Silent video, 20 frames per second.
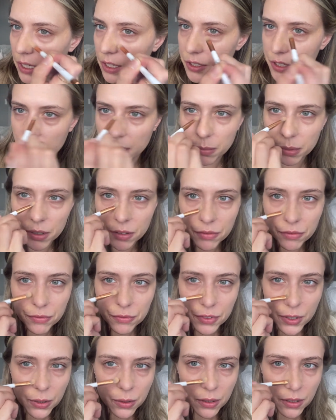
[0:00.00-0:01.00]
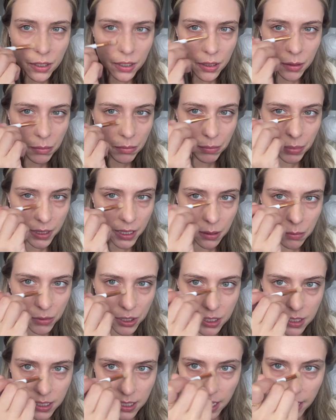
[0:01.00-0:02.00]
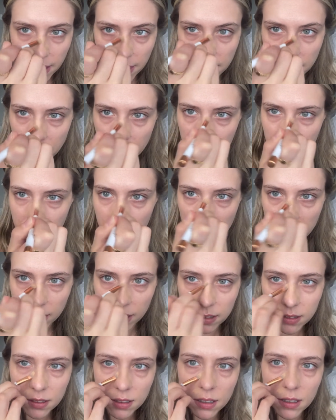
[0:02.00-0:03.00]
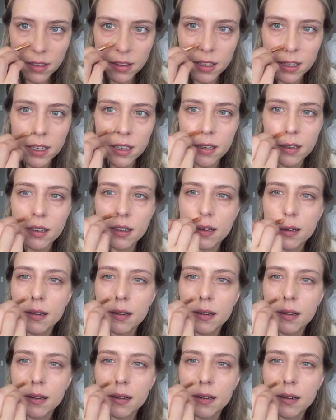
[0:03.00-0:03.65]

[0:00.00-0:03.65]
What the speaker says: shape, or form, but I'm just getting that product on there.